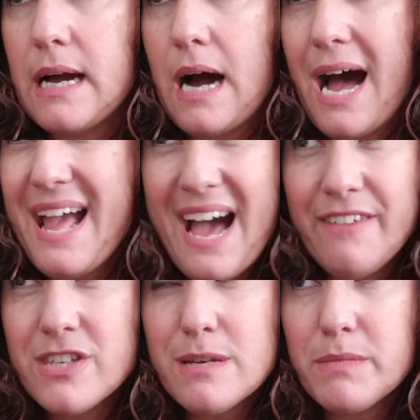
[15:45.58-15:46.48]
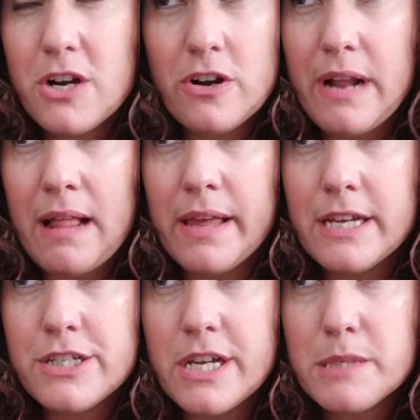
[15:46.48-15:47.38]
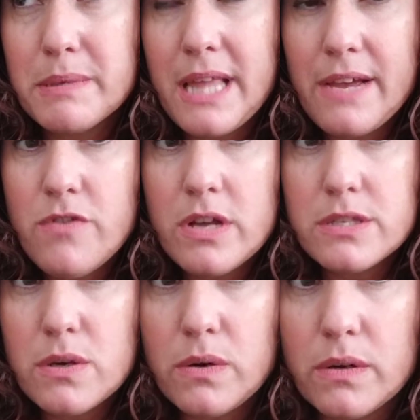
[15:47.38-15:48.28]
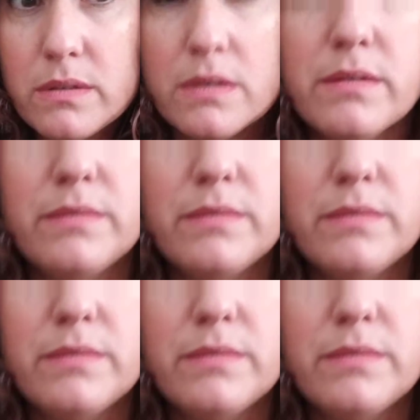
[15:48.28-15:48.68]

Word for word: I have some current Elliott jeans, but they have not sold.